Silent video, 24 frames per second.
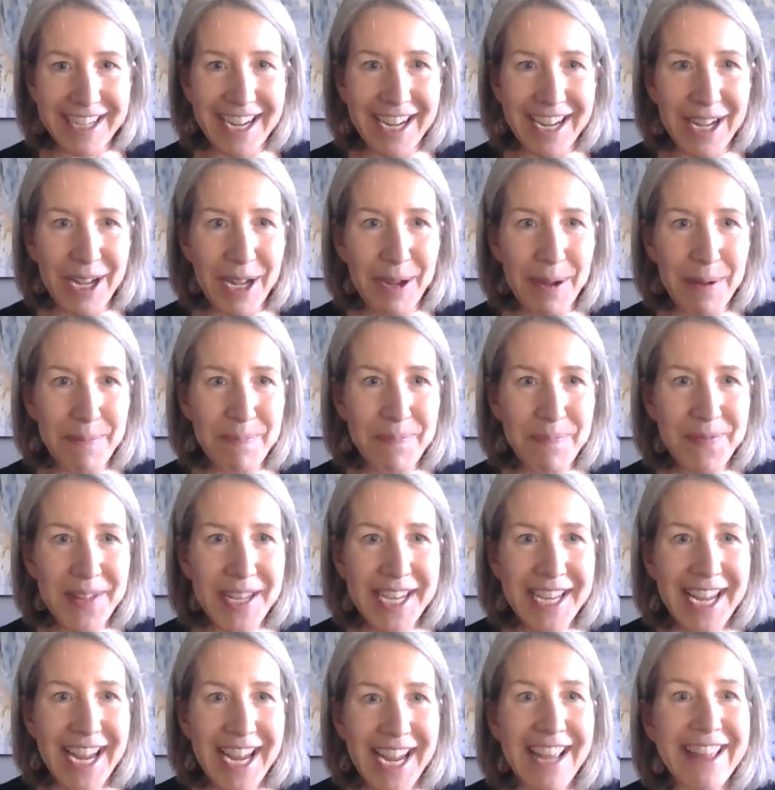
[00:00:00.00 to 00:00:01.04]

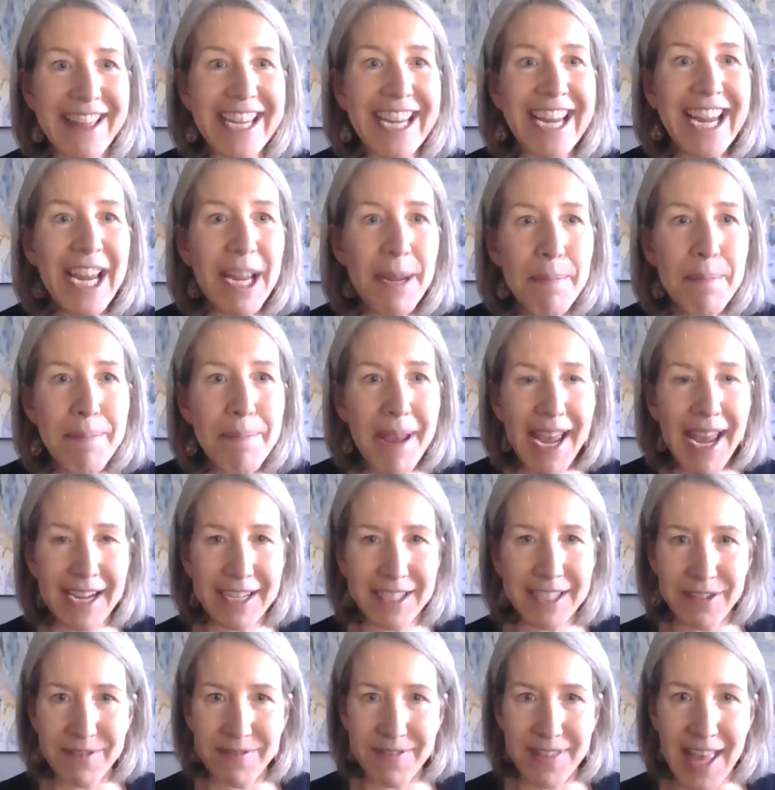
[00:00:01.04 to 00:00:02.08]
and the
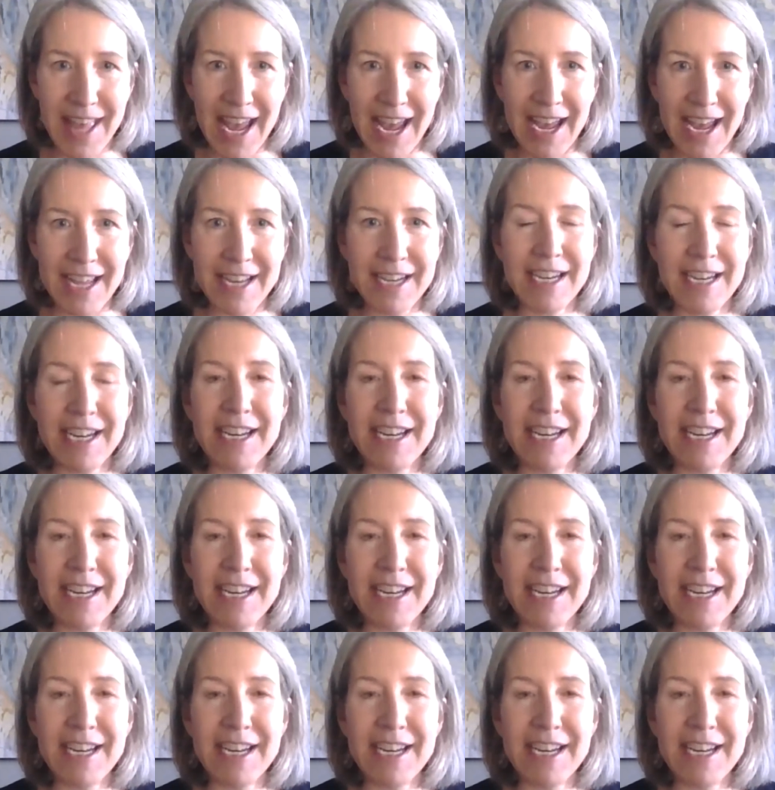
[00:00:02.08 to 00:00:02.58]
impact of that